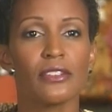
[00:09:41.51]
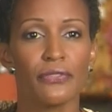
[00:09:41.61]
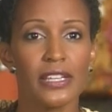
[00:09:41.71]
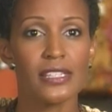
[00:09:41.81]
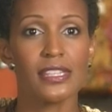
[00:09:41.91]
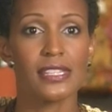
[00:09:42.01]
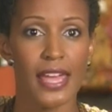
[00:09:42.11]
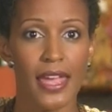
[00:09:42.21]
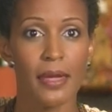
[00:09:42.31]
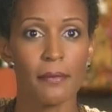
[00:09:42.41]
the fit is the
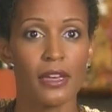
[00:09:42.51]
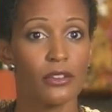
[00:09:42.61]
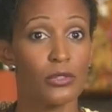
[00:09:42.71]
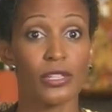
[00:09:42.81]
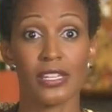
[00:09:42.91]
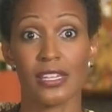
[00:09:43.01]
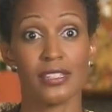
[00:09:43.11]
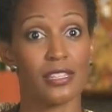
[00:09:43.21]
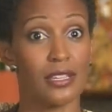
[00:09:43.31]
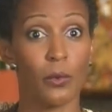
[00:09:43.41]
same, you can
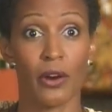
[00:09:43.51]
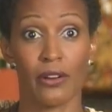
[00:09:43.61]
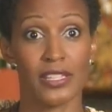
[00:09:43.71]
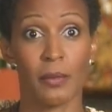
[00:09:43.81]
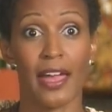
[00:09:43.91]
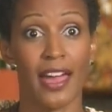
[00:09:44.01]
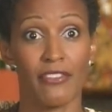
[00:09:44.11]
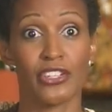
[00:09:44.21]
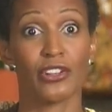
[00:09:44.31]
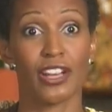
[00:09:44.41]
ease any worries by
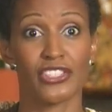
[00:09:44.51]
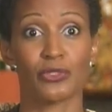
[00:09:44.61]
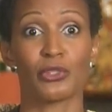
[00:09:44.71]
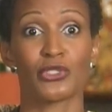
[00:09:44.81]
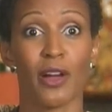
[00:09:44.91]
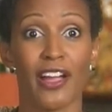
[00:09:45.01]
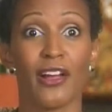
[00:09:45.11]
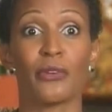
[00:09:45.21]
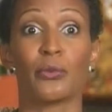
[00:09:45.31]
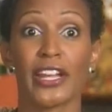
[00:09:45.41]
having your customer try
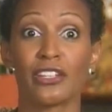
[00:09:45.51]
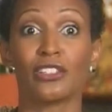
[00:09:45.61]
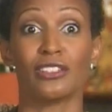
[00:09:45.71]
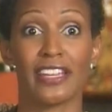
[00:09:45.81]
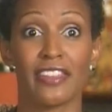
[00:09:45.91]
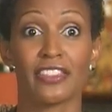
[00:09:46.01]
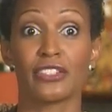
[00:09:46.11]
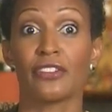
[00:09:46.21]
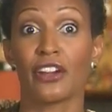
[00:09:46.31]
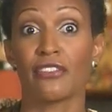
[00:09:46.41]
on the regular length
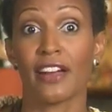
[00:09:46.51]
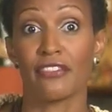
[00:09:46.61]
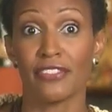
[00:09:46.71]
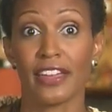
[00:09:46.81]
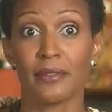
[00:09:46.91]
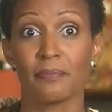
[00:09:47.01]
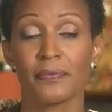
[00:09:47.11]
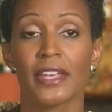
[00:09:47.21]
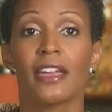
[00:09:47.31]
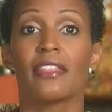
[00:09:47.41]
to verify fit.
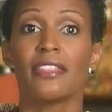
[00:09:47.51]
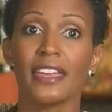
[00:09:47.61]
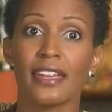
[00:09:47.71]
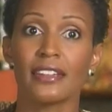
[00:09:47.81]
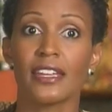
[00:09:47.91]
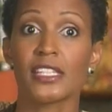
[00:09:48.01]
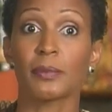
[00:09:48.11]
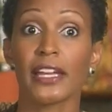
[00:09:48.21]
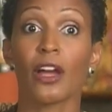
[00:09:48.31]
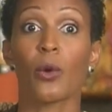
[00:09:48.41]
Then
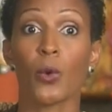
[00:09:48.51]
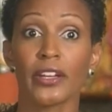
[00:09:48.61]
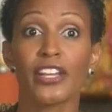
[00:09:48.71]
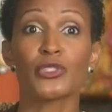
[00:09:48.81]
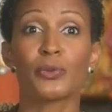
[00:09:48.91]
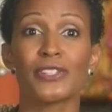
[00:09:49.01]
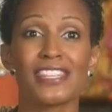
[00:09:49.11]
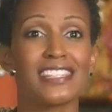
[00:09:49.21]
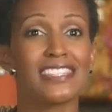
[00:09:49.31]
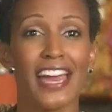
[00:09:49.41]
explain our
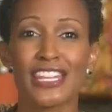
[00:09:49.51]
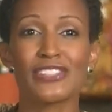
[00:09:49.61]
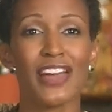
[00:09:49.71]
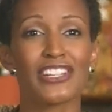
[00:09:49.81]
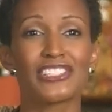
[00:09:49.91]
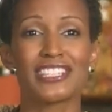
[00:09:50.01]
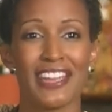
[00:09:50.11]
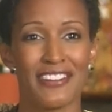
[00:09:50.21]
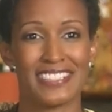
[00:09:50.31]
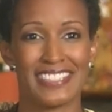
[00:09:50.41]
100% satisfaction
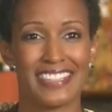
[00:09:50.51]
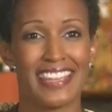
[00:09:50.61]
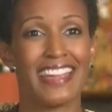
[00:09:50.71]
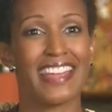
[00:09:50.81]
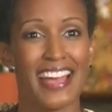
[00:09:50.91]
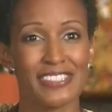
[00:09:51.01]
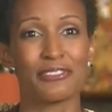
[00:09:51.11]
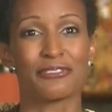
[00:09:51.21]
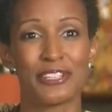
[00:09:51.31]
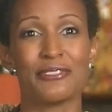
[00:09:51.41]
guarantee and
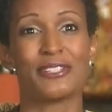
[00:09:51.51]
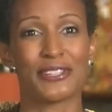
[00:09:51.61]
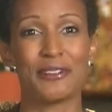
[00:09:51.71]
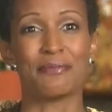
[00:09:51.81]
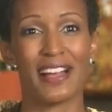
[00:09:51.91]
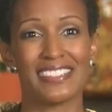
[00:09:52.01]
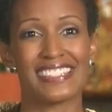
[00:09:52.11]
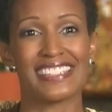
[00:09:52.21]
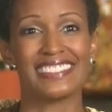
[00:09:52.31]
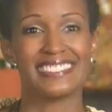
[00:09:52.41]
hassle-free return policy.